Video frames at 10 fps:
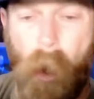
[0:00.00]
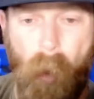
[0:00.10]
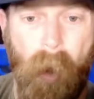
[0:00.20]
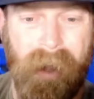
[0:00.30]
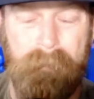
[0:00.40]

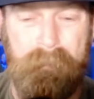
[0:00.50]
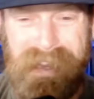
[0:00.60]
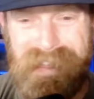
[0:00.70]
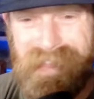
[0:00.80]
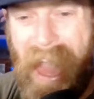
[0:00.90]
want to
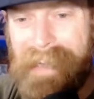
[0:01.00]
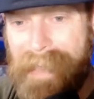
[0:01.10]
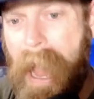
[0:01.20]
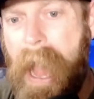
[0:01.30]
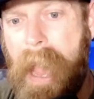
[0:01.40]
be that
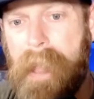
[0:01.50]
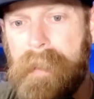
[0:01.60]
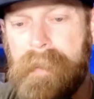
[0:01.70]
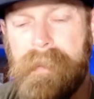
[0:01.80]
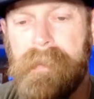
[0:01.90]
guy.
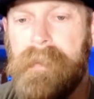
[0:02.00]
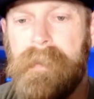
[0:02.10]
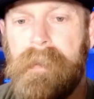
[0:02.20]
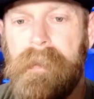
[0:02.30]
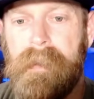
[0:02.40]

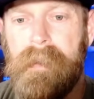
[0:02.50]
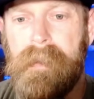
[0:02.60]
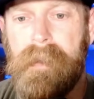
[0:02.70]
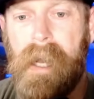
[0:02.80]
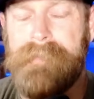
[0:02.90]

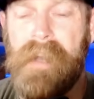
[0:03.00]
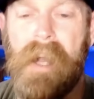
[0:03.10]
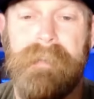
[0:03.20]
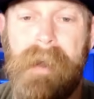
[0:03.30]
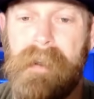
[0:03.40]
I've
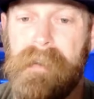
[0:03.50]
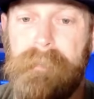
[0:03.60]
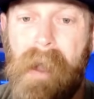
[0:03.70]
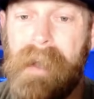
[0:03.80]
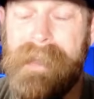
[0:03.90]
talked about it on the
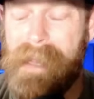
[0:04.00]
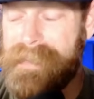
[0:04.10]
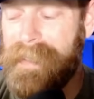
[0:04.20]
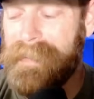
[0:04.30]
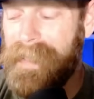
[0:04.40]
podcast
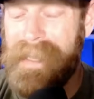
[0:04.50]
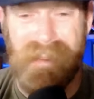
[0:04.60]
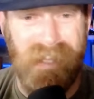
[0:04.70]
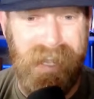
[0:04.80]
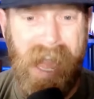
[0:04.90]
at length.
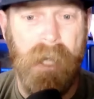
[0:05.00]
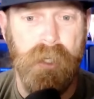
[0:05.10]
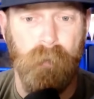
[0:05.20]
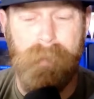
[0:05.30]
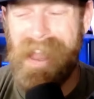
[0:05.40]
The natural man.